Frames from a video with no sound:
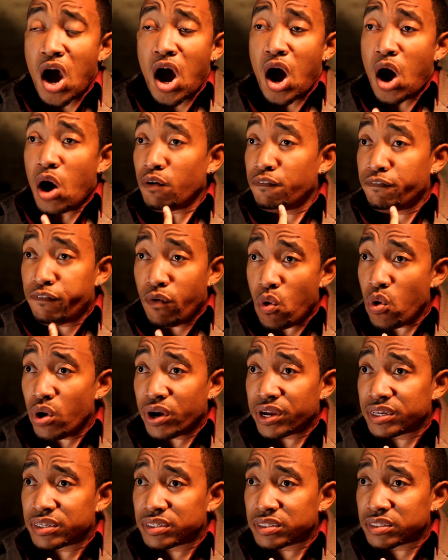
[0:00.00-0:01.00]
A
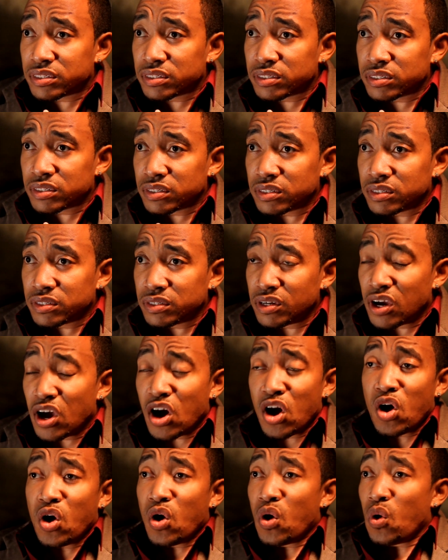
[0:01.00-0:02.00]
voice.
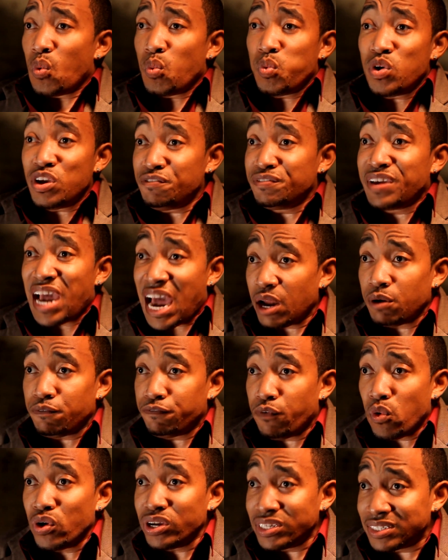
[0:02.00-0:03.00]
We've got a
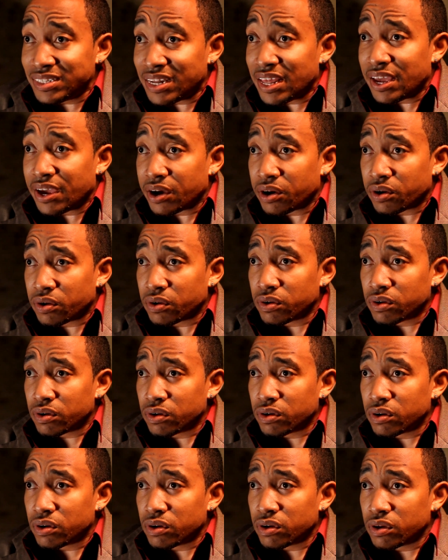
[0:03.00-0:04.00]
voice now.
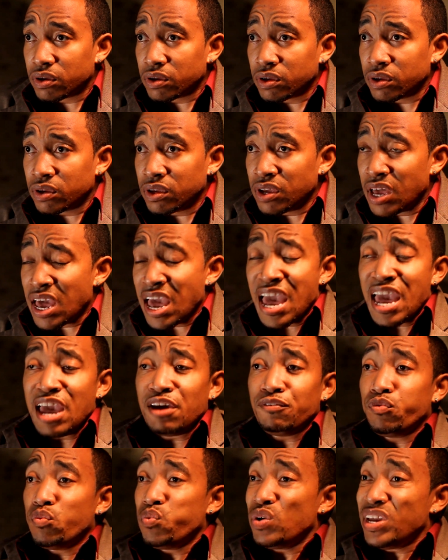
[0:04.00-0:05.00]

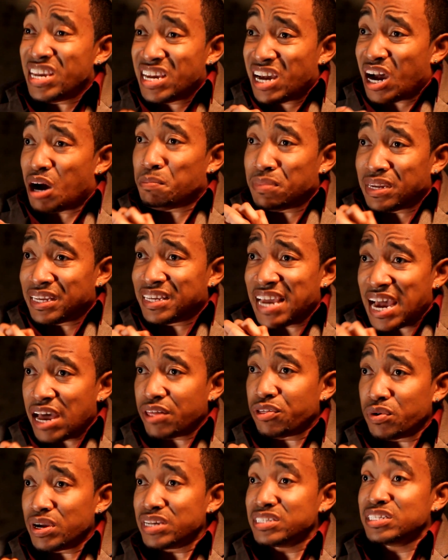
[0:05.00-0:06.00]
If we come
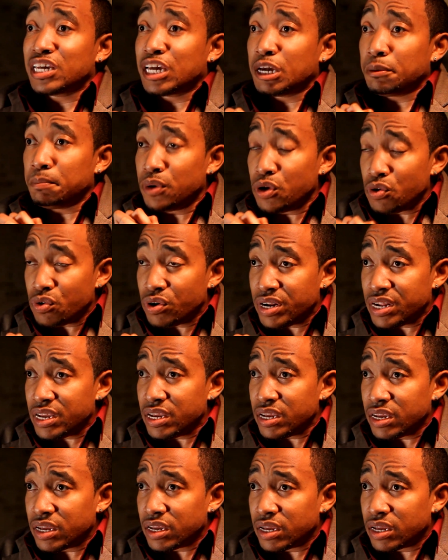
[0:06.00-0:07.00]
together as a community,
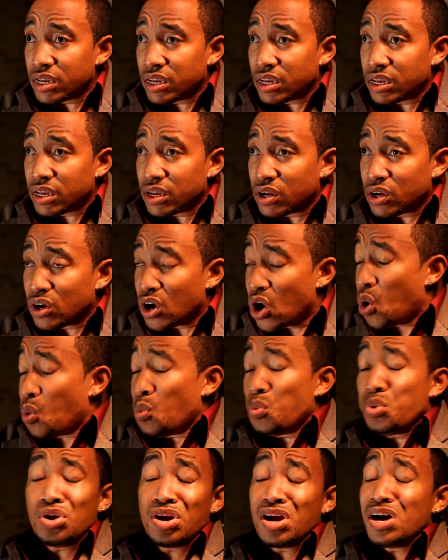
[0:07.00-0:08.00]

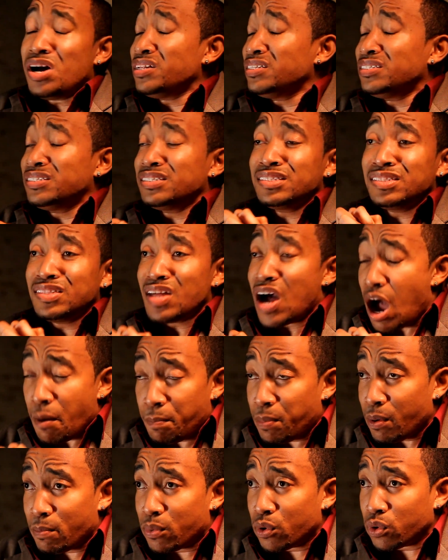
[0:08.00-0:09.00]
we're
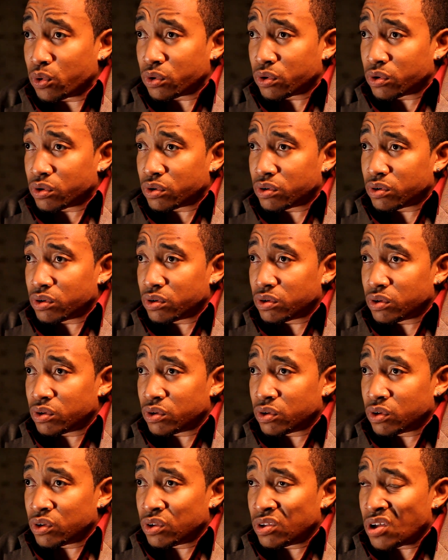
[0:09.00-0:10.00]
unstoppable.
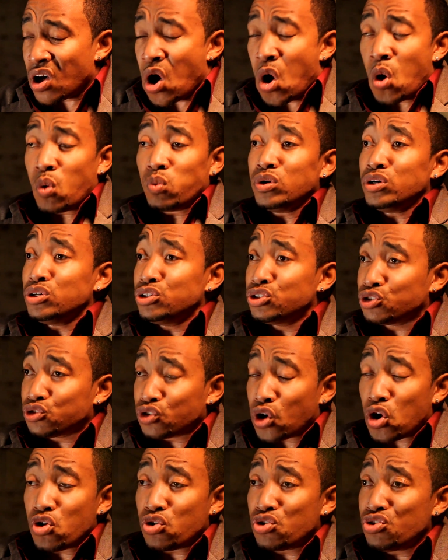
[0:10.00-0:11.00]
We're
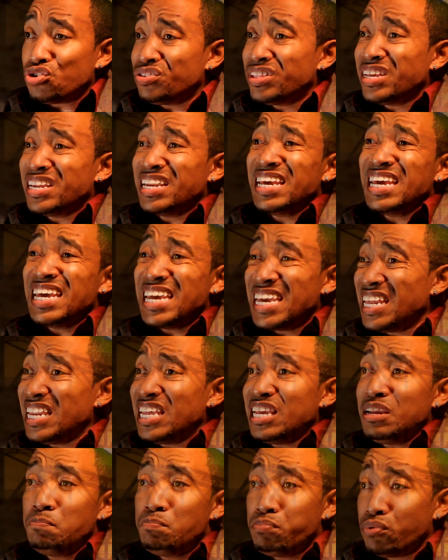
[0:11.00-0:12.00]
stronger than
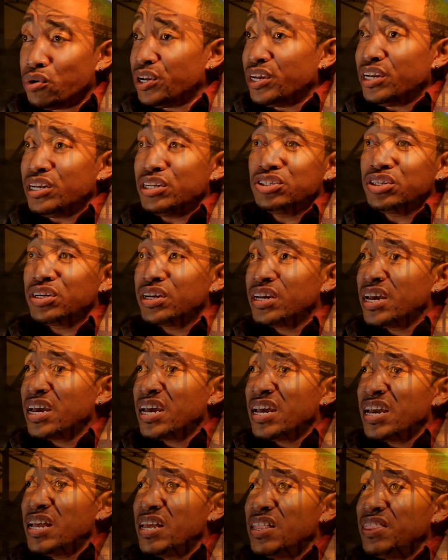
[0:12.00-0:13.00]
any bridge
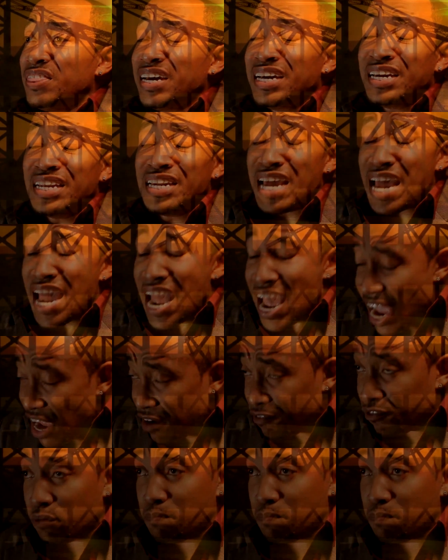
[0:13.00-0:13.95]
that could ever